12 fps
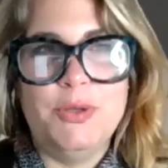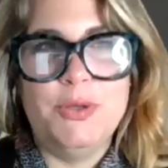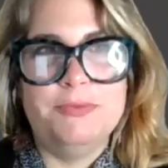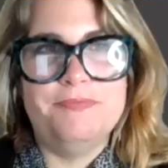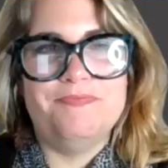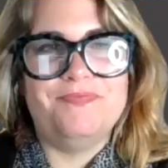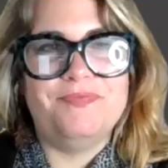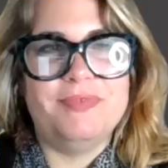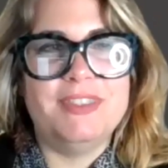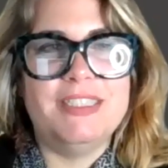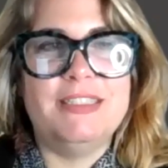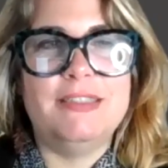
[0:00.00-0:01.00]
no,
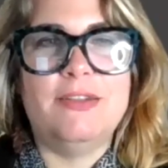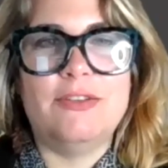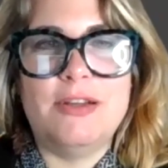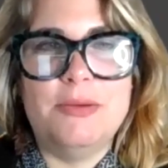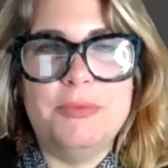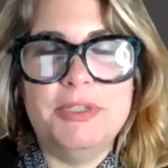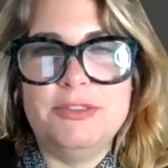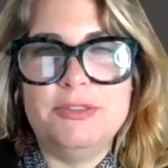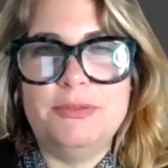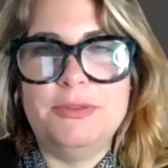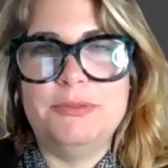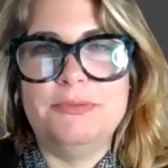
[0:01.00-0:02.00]
it's not
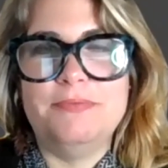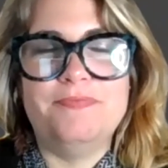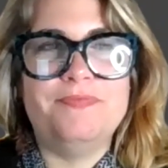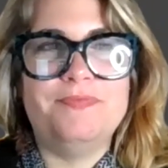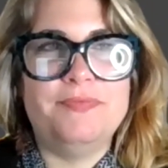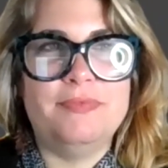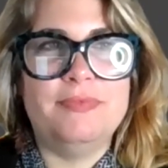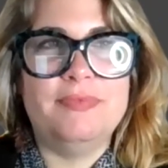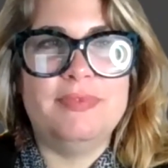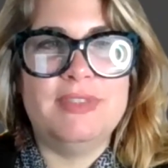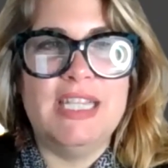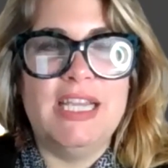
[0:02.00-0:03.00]
coming through
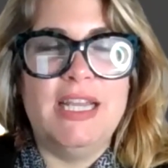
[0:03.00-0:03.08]
try